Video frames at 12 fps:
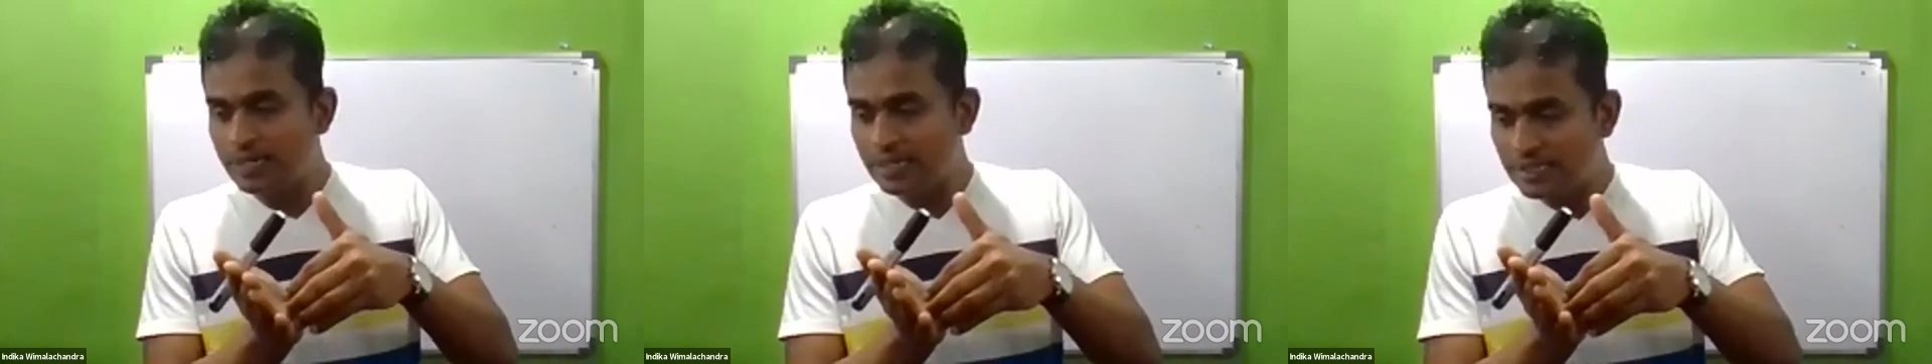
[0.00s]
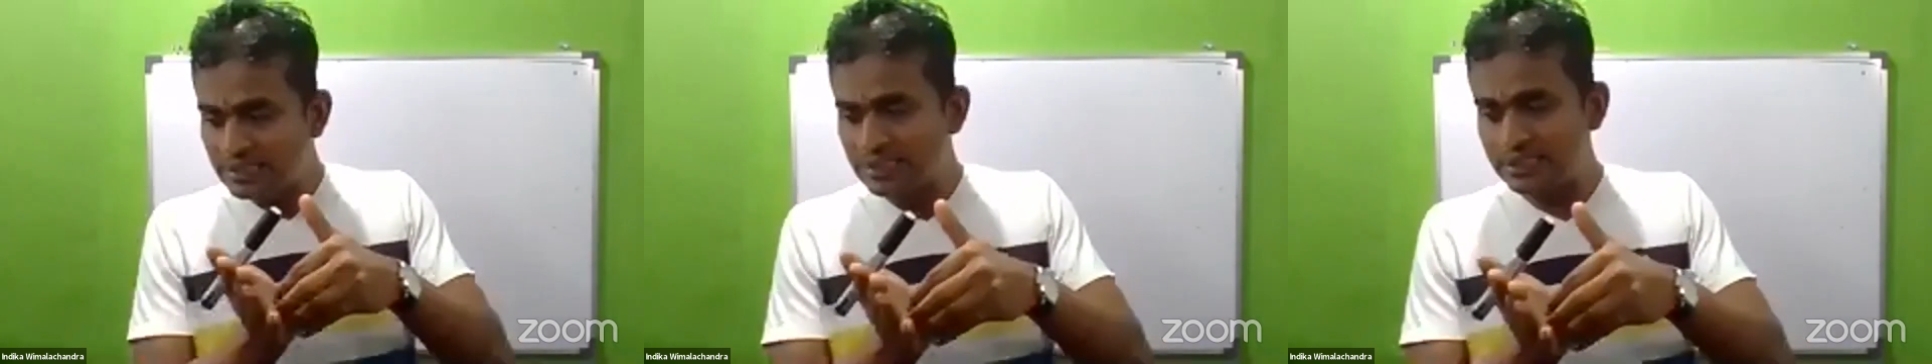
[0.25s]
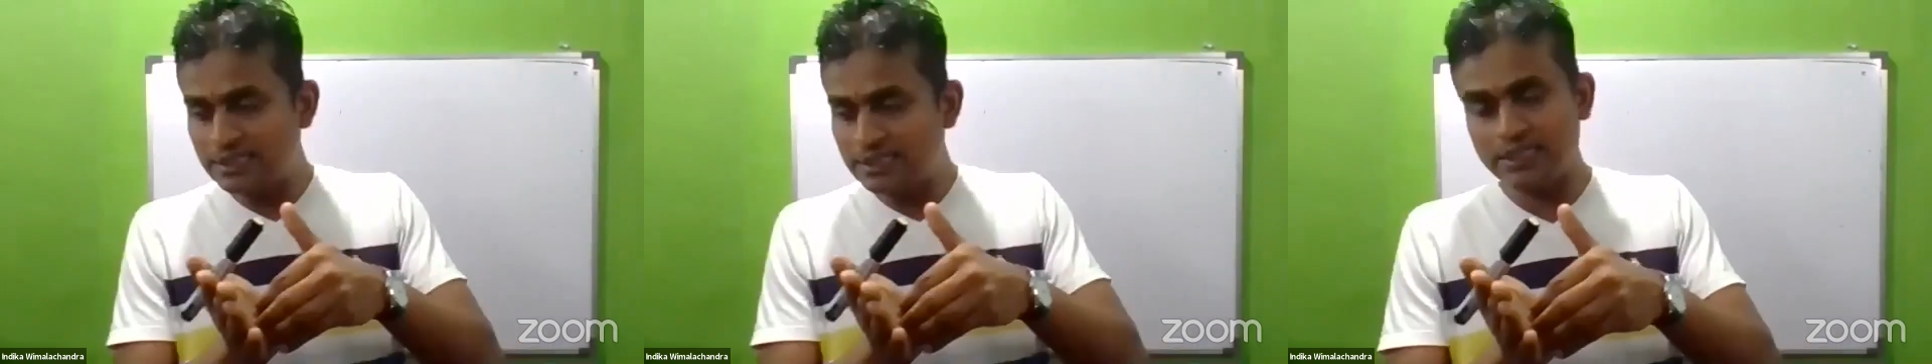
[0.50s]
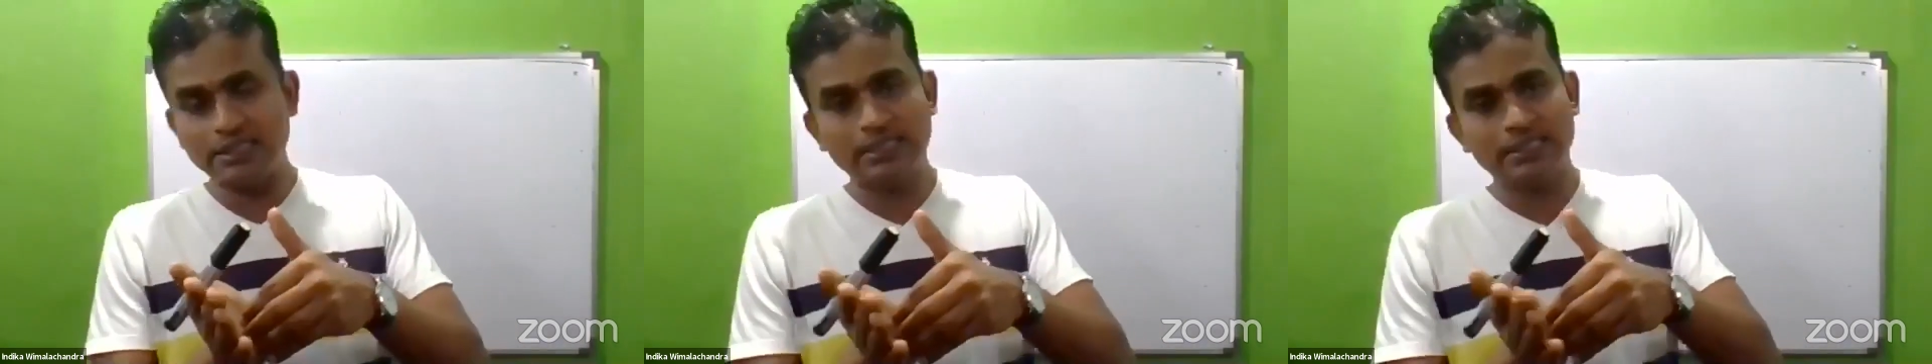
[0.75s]

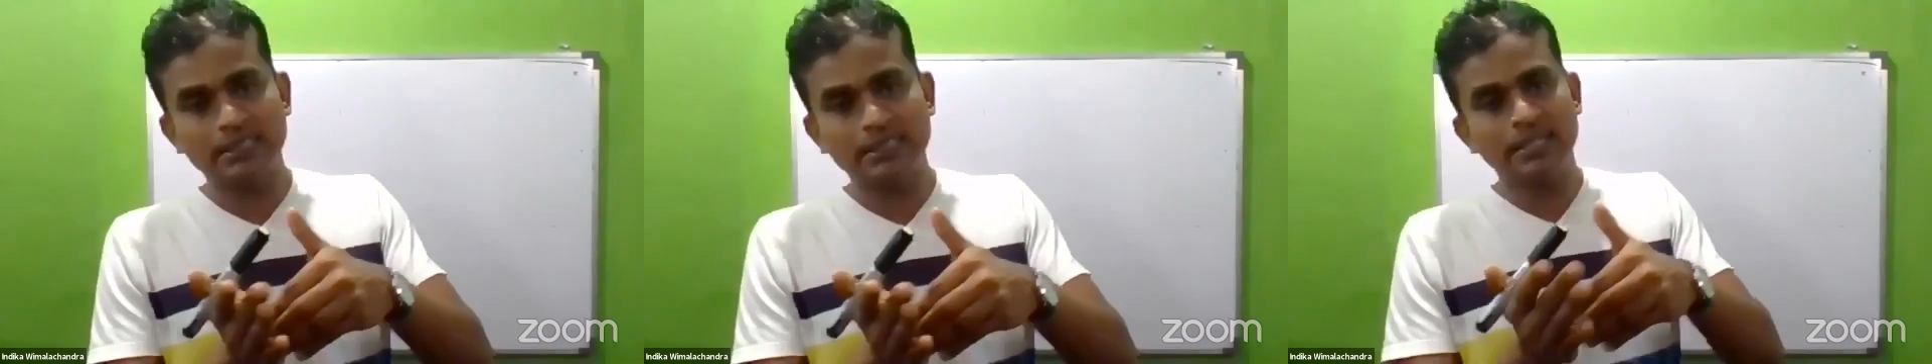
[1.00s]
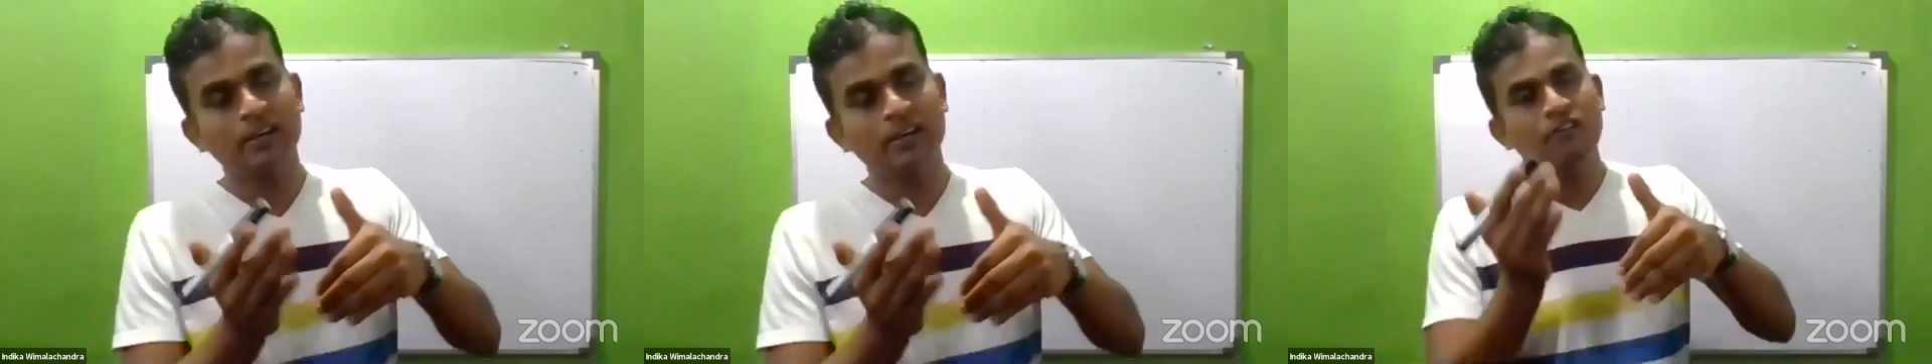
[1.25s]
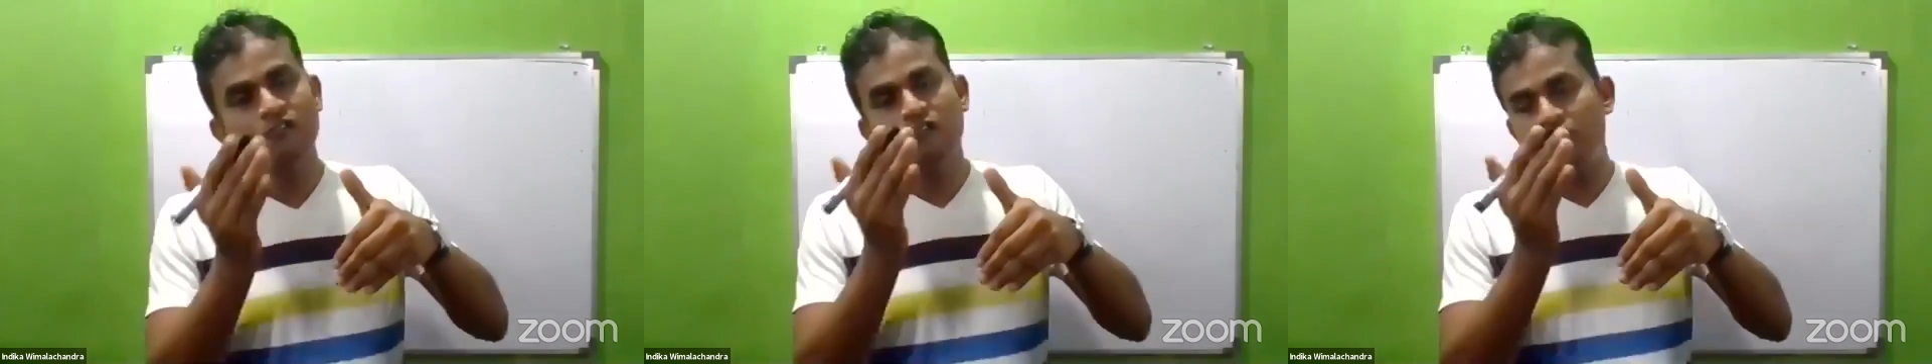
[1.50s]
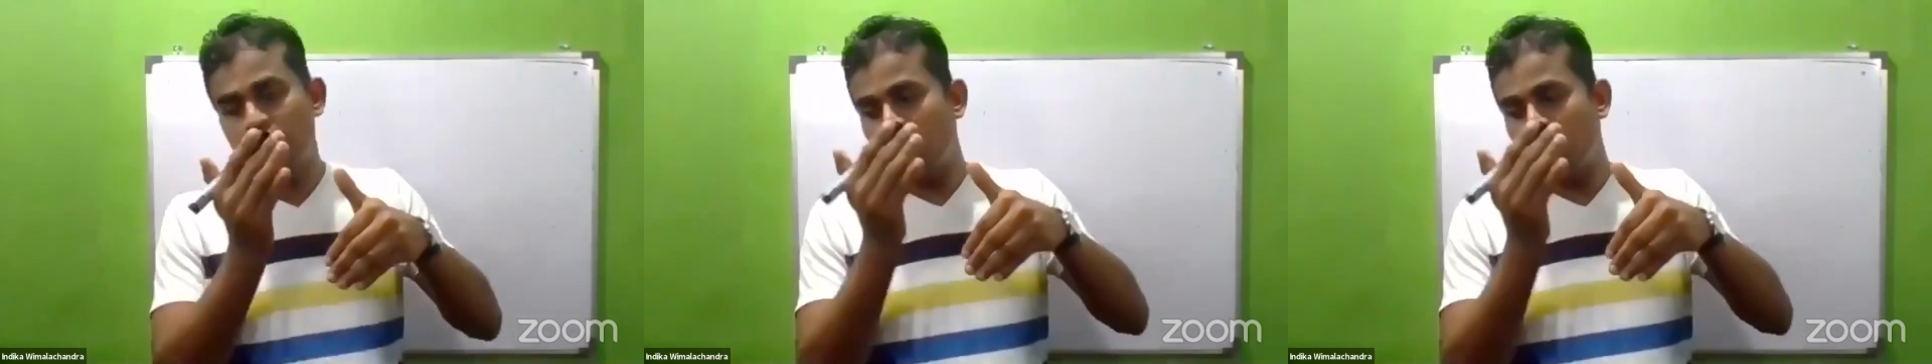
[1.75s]
distance
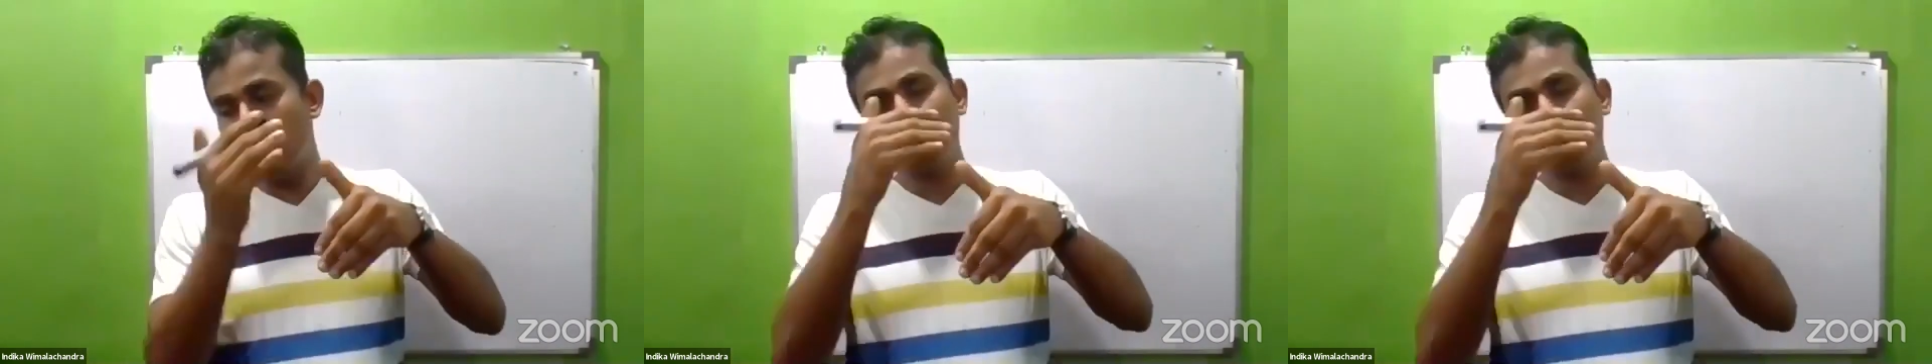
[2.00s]
from